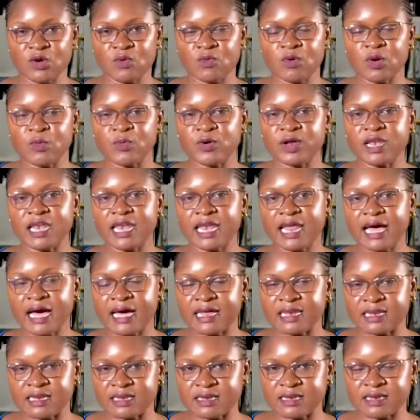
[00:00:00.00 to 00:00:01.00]
we will
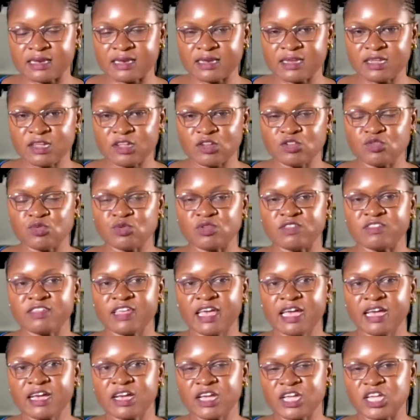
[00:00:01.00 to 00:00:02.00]
learn to
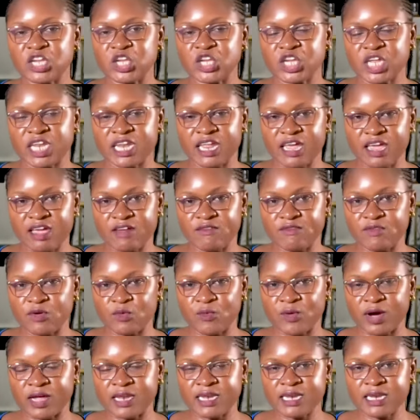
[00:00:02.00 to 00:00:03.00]
take each and
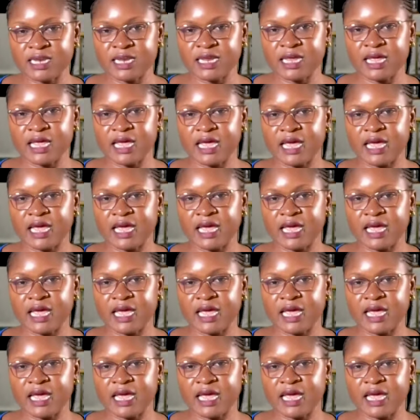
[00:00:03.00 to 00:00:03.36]
everyone